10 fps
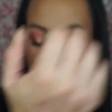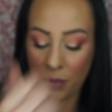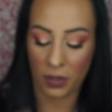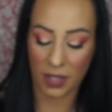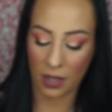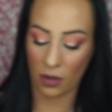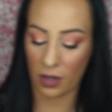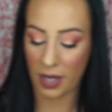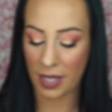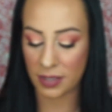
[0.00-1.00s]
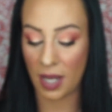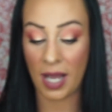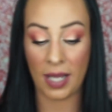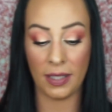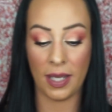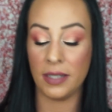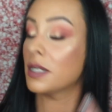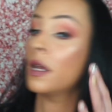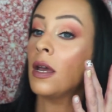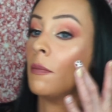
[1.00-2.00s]
put that on as a highlight,
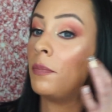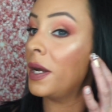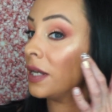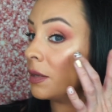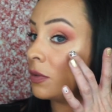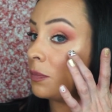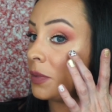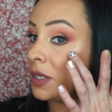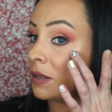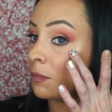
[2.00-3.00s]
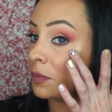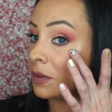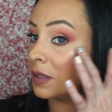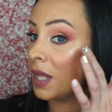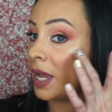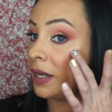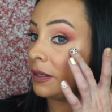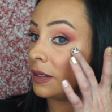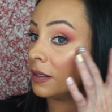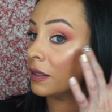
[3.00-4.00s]
but it would be
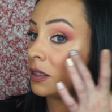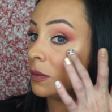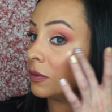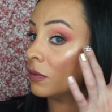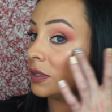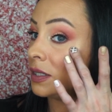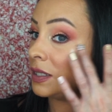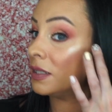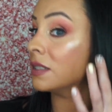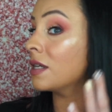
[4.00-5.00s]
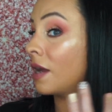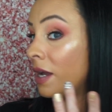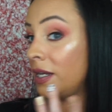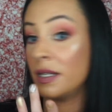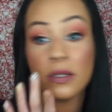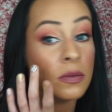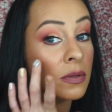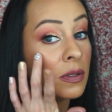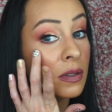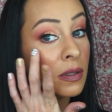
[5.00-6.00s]
blinding. Like, you would only need the tiniest,
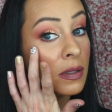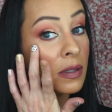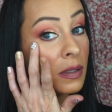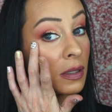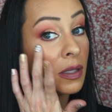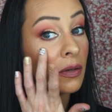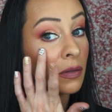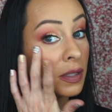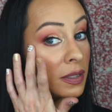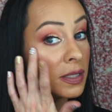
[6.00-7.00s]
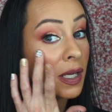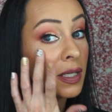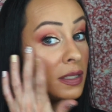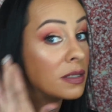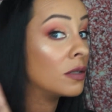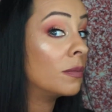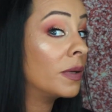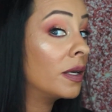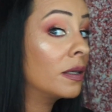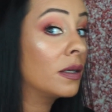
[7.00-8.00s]
literally the tiniest little
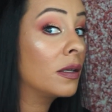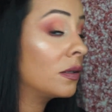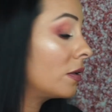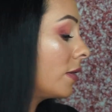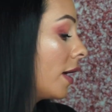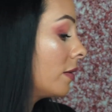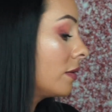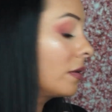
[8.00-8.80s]
bit. Look at that.